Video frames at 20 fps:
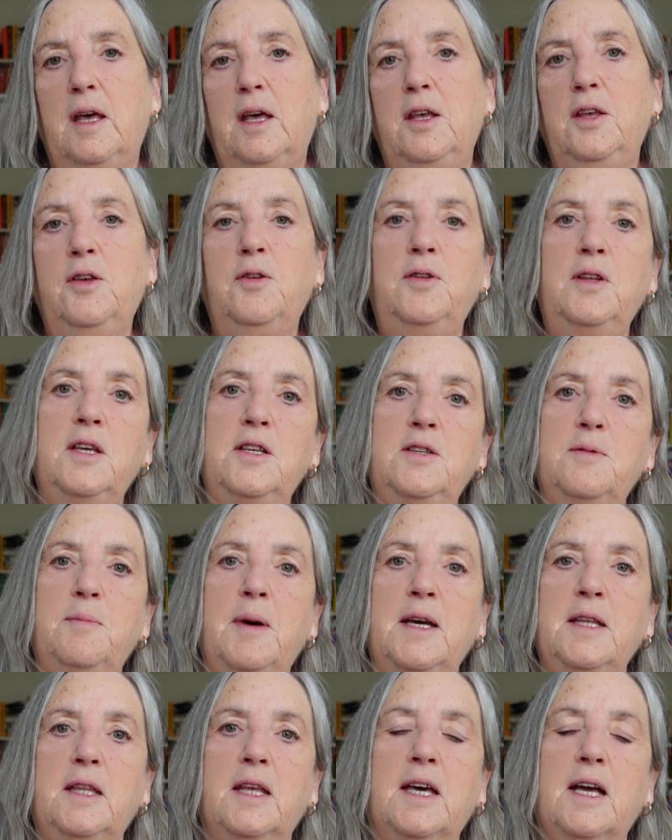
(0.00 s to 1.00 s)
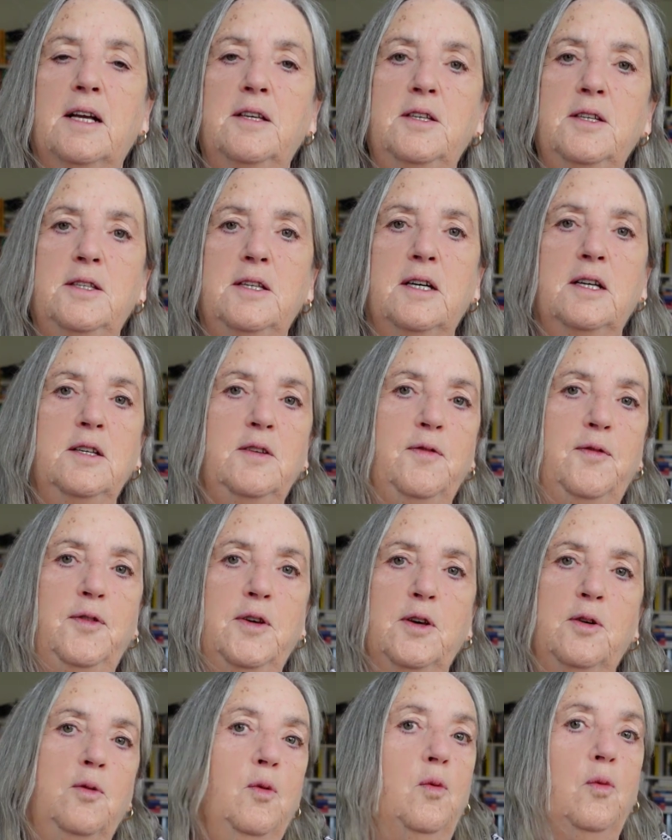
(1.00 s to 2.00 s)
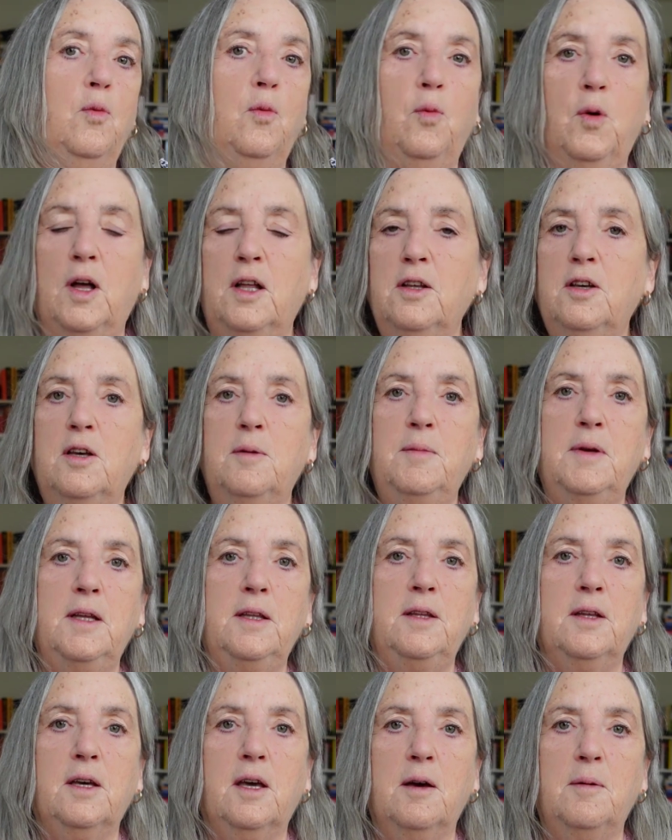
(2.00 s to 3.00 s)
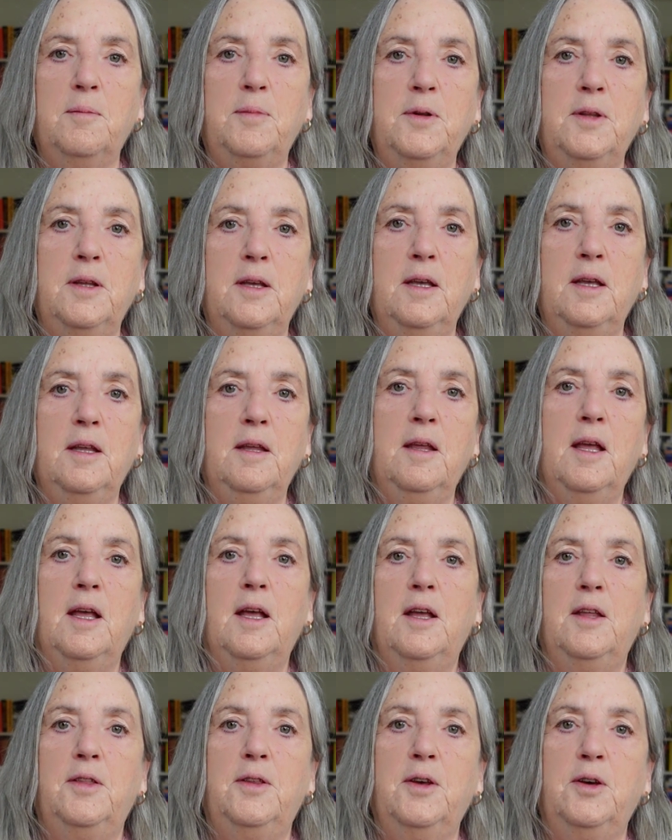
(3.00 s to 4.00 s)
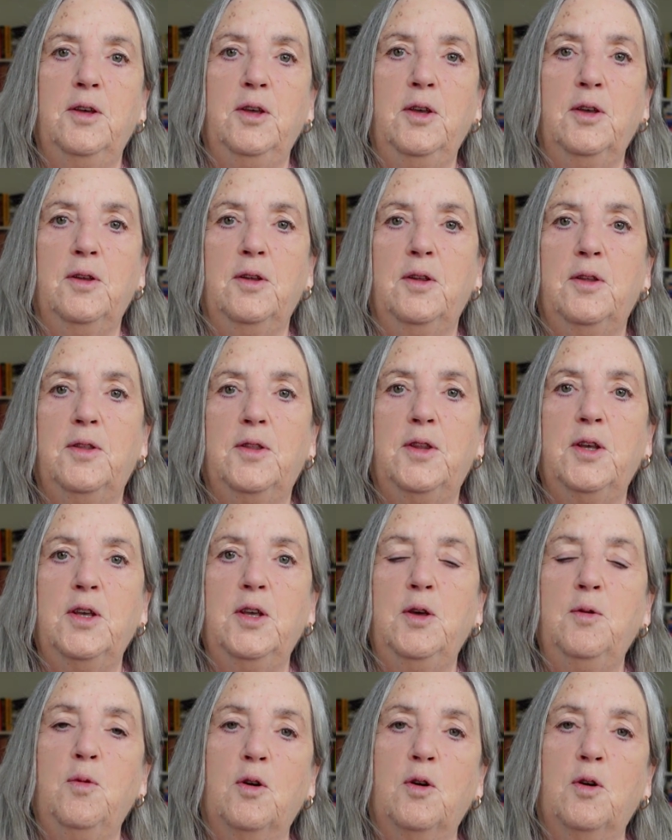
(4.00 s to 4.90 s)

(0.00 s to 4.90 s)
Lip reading: You need to make the candidate feel welcome in the company, that you